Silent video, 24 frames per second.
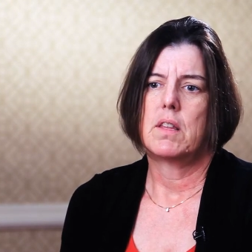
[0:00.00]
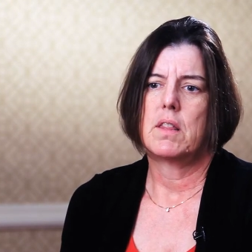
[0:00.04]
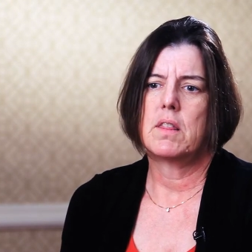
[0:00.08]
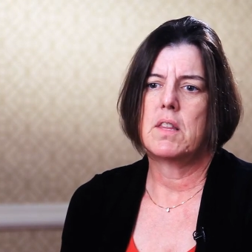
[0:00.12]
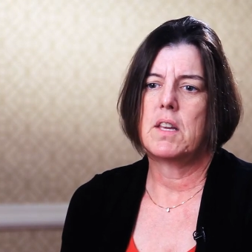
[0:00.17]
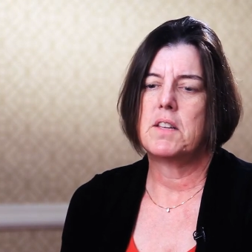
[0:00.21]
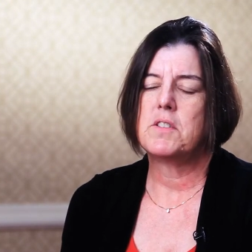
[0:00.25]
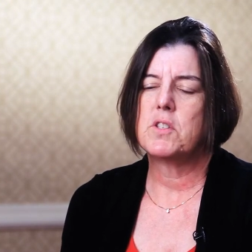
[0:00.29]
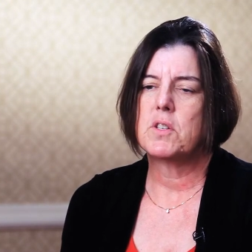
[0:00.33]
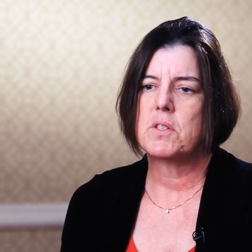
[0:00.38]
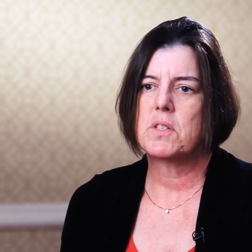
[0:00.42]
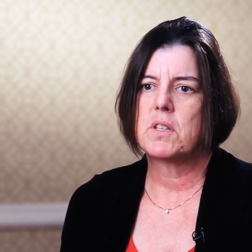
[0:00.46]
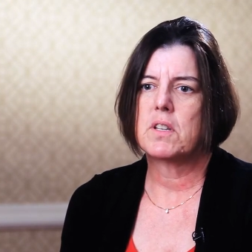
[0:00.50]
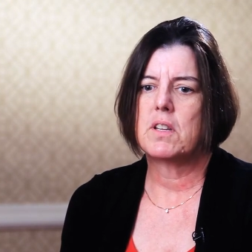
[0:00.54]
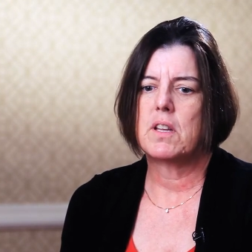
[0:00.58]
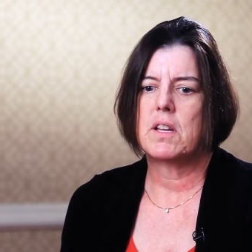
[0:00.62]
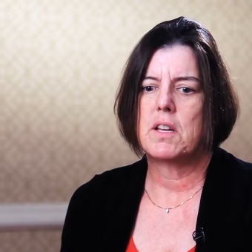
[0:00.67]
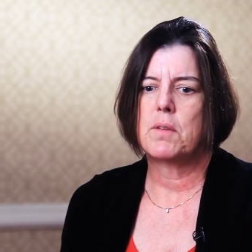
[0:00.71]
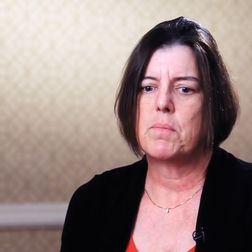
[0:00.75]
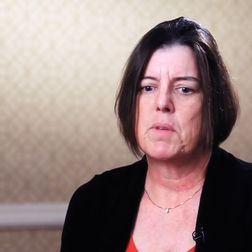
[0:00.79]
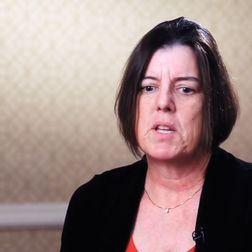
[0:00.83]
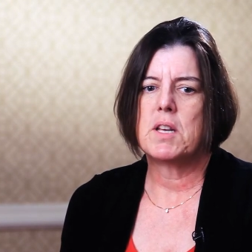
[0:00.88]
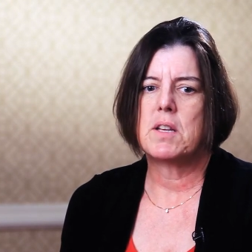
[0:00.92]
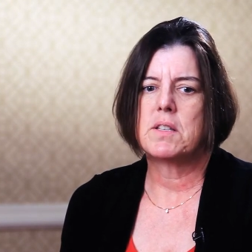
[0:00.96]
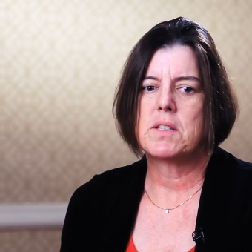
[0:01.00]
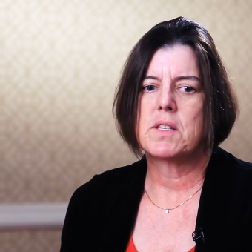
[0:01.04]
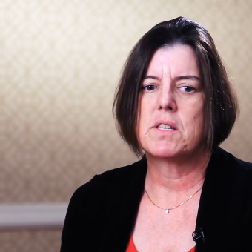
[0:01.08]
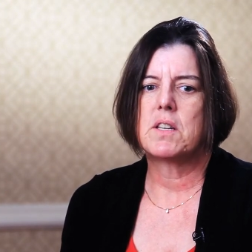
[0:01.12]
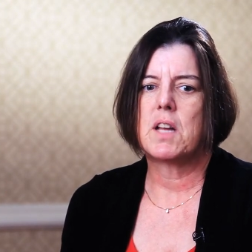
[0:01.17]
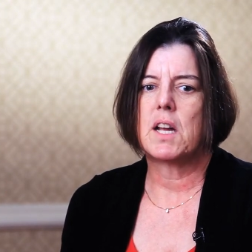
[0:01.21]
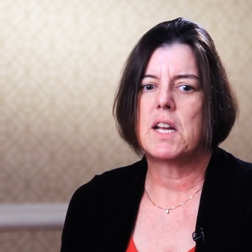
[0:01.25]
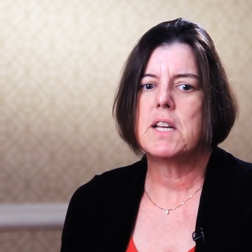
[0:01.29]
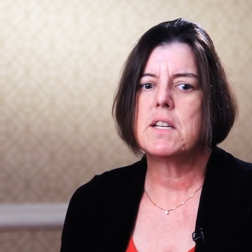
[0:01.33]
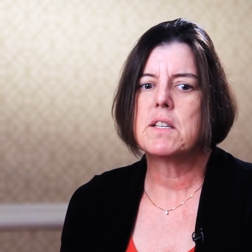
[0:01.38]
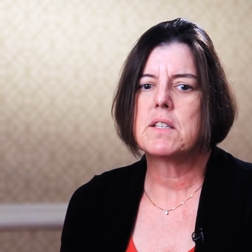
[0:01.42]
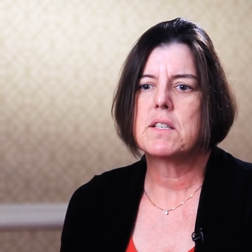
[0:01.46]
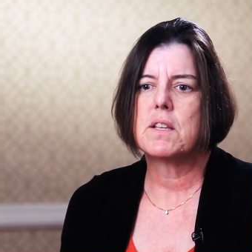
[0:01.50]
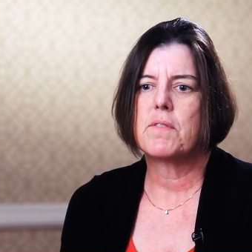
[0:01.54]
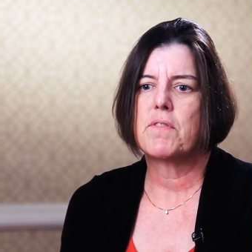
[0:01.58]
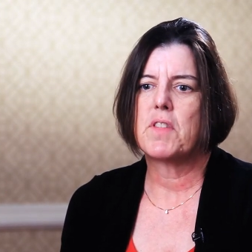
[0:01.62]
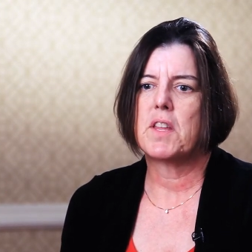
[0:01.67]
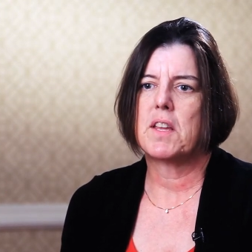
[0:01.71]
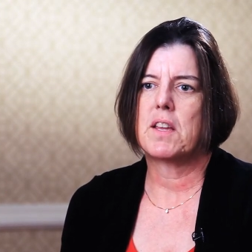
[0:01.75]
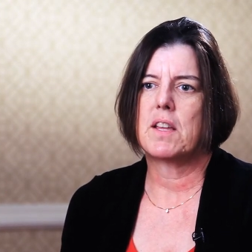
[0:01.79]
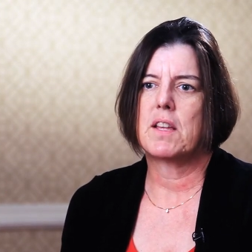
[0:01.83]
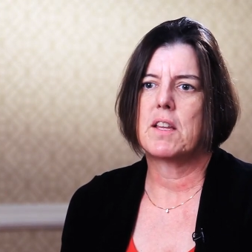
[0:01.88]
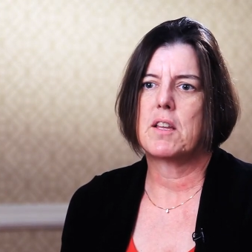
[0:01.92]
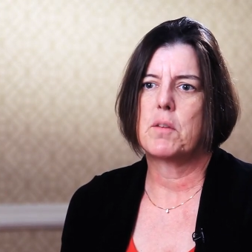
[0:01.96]
They just, I mean, it's nice if
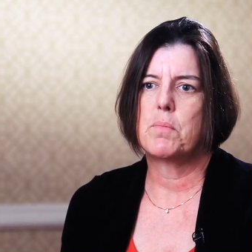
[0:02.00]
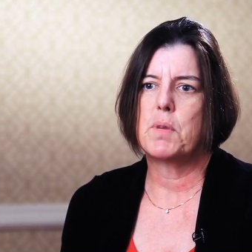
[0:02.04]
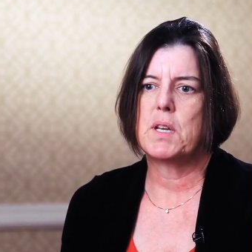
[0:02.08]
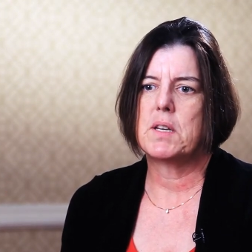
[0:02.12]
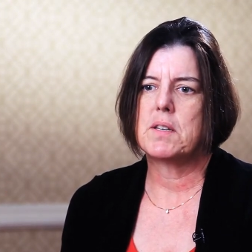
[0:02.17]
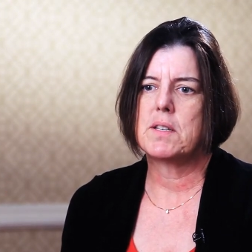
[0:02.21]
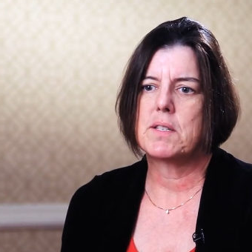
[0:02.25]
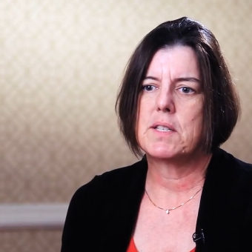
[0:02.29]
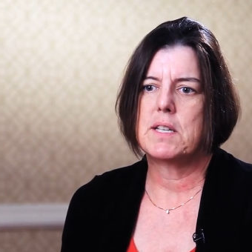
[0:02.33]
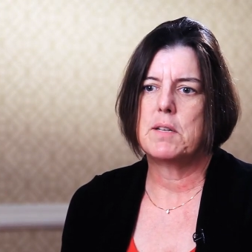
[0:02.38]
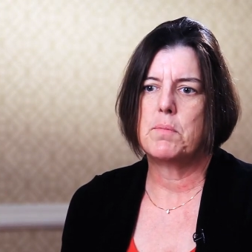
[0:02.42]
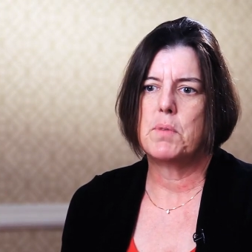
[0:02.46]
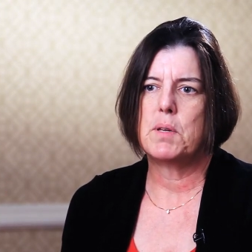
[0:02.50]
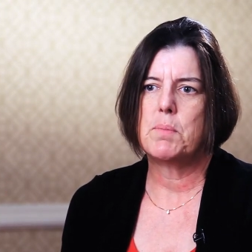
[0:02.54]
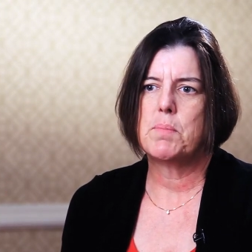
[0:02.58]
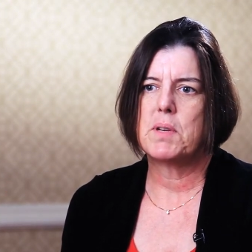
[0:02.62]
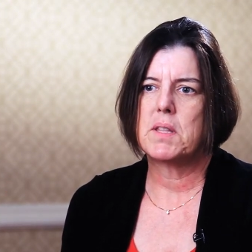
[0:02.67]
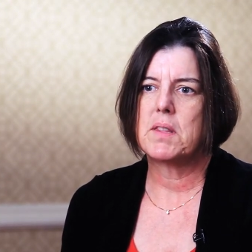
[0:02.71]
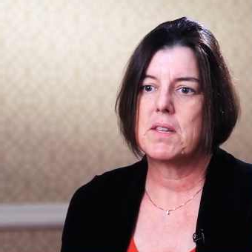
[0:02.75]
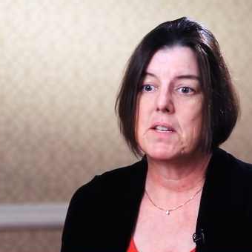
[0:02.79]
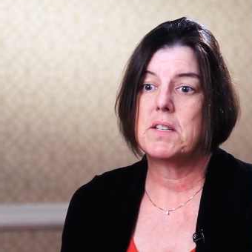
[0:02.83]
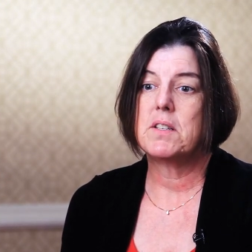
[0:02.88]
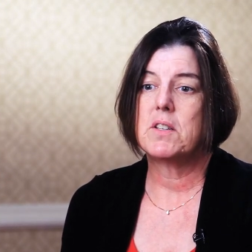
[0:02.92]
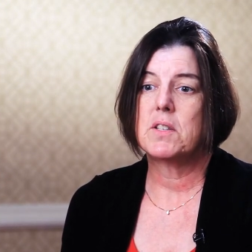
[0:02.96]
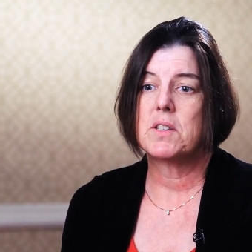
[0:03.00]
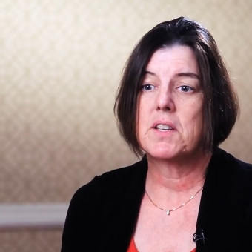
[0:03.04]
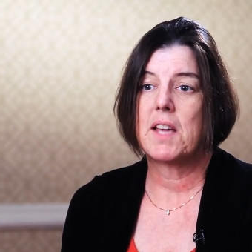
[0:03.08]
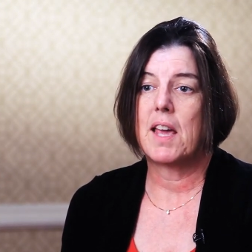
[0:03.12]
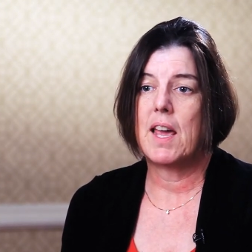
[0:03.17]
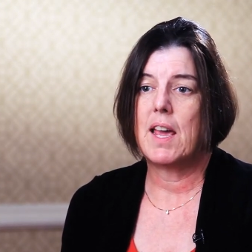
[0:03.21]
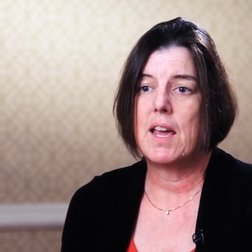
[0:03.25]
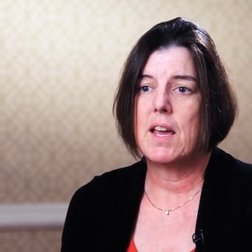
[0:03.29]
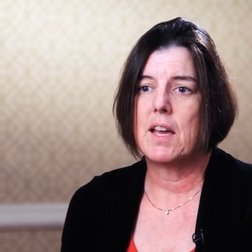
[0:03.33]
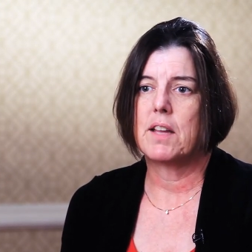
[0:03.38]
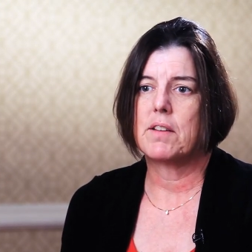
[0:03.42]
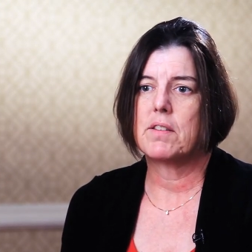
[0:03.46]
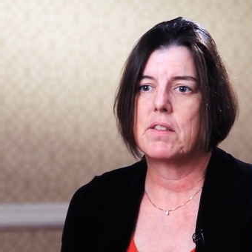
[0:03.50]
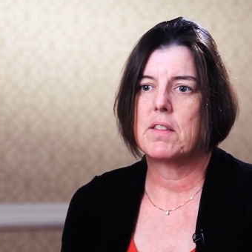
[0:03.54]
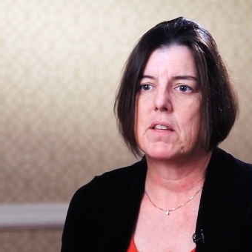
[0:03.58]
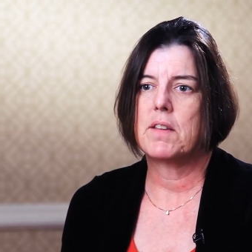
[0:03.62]
they can come in to see me, but they just can't.